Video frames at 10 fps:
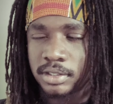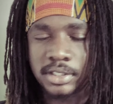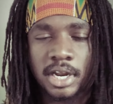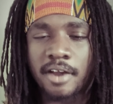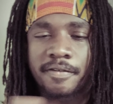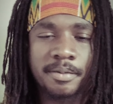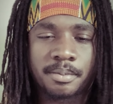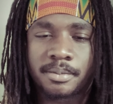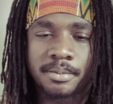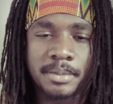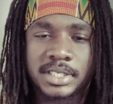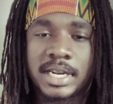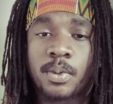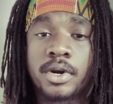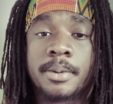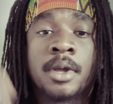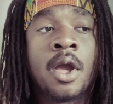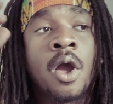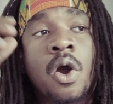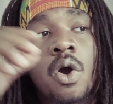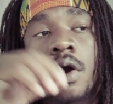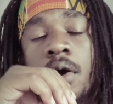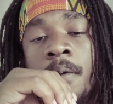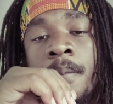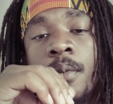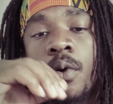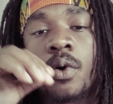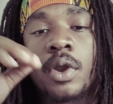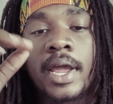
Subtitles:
sorry if I'm messing that word up, or